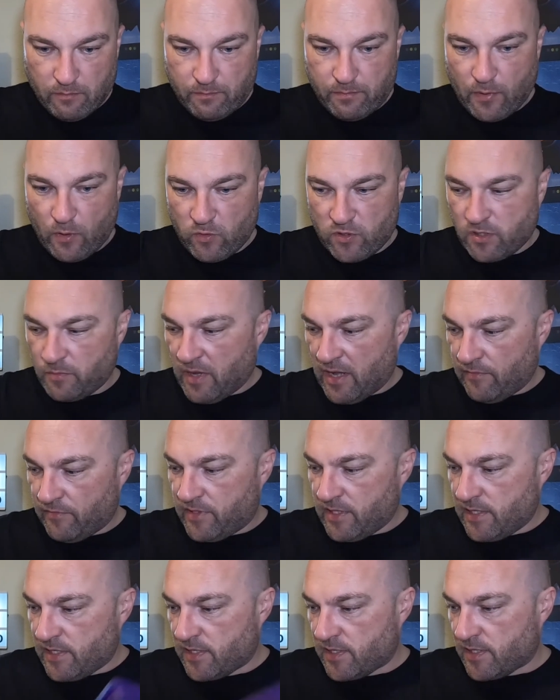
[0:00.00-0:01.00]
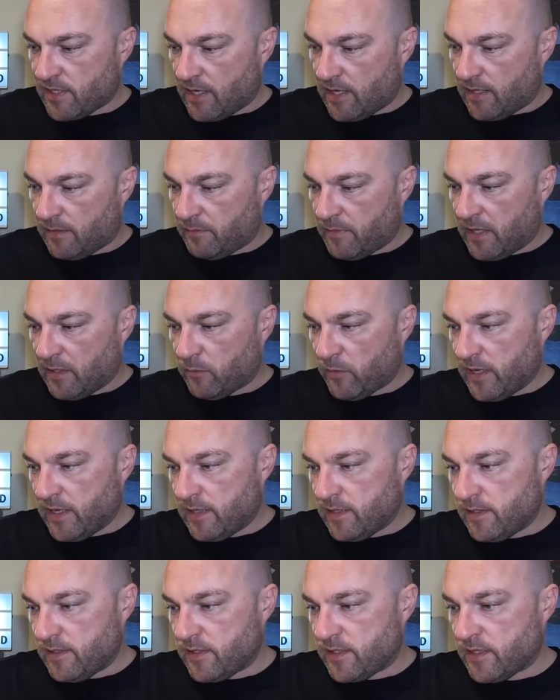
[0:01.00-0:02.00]
Both of them have discs and
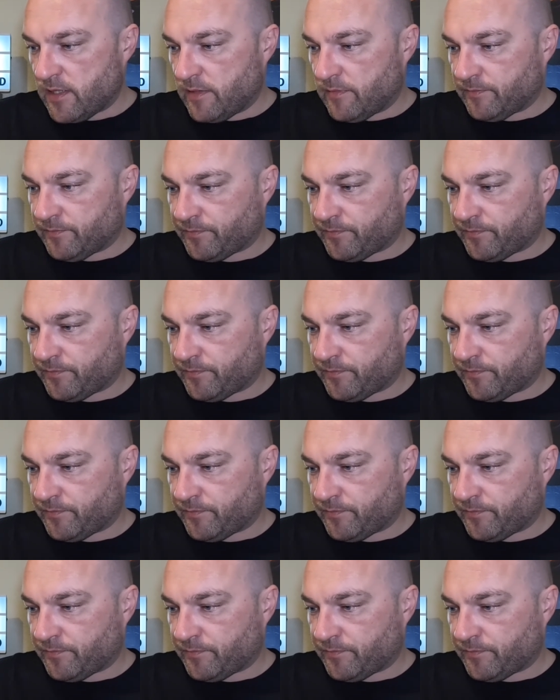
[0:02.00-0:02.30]
manuals.